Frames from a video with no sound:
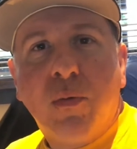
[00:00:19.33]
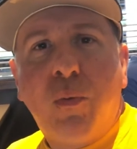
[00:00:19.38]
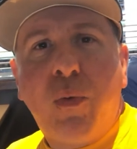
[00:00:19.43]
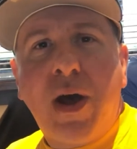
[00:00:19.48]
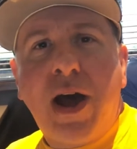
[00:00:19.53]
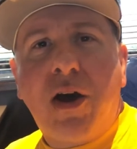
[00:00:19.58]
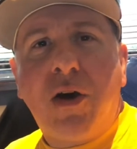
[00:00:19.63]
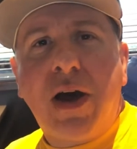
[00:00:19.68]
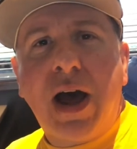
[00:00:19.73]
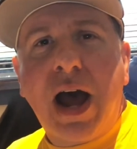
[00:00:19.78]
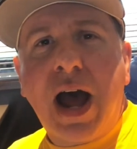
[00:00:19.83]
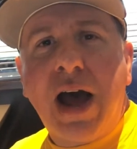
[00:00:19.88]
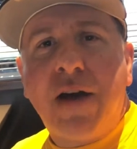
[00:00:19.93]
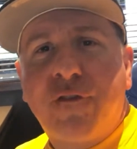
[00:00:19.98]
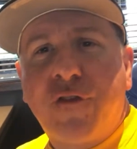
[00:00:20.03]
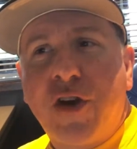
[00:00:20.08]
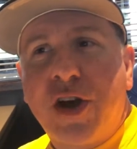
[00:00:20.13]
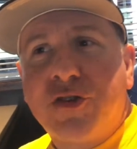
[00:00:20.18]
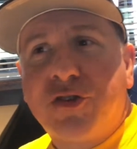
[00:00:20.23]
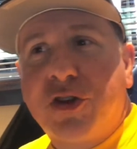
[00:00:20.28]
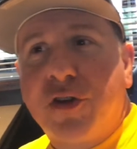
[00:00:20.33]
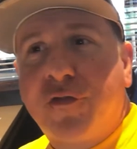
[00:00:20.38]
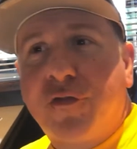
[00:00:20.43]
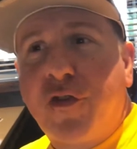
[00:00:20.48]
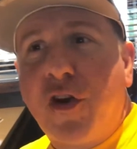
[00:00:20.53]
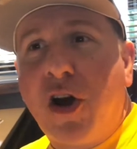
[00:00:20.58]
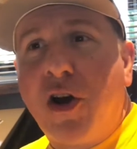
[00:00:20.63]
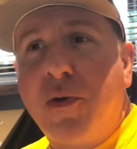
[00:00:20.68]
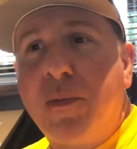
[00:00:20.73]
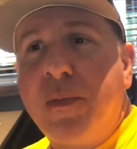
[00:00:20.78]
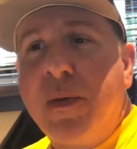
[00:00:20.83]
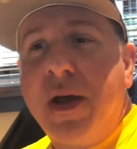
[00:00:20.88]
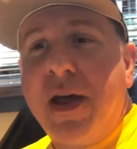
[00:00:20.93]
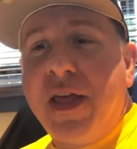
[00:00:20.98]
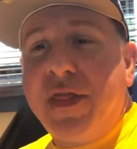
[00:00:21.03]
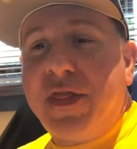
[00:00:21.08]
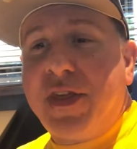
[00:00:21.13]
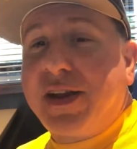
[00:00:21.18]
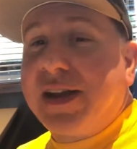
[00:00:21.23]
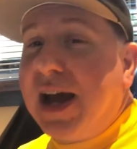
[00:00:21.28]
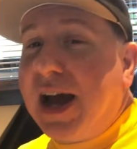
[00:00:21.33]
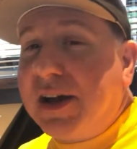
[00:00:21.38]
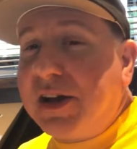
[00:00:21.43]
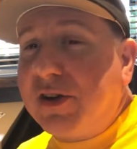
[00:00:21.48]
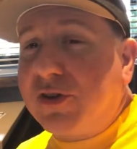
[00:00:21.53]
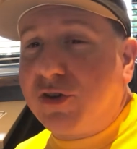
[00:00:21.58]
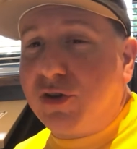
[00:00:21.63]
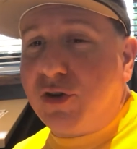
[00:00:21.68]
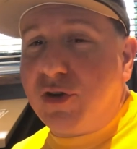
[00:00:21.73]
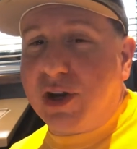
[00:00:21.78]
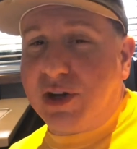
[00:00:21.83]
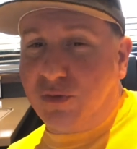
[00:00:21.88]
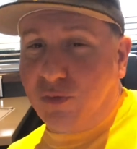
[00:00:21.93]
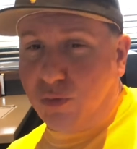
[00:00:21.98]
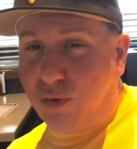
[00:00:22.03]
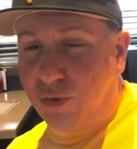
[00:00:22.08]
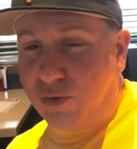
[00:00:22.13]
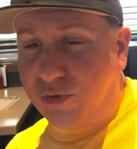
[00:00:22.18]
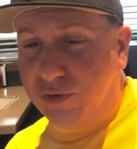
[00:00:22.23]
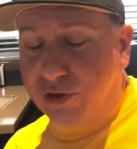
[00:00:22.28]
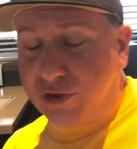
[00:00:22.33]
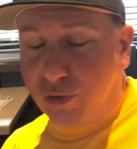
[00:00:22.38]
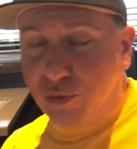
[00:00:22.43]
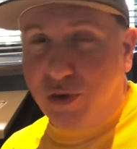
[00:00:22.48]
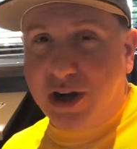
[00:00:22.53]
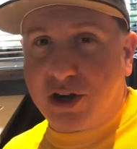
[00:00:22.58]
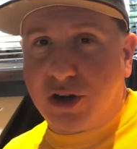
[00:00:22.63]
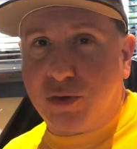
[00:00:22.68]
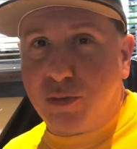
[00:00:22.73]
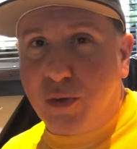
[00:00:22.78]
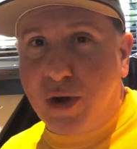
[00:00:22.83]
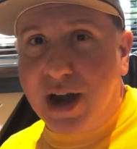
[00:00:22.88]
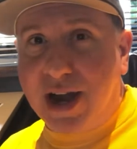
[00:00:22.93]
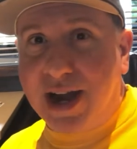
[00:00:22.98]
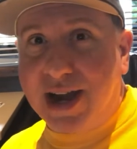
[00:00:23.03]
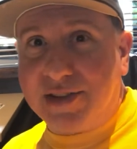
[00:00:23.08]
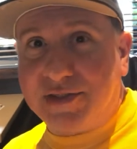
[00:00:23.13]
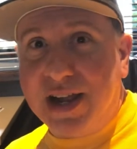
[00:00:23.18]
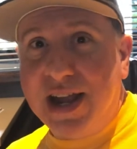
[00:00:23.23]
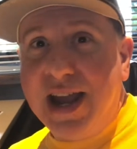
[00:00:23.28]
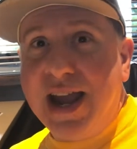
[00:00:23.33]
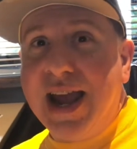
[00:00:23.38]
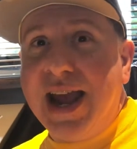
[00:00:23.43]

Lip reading: Well, first of all, they're kind of doing the record-wise.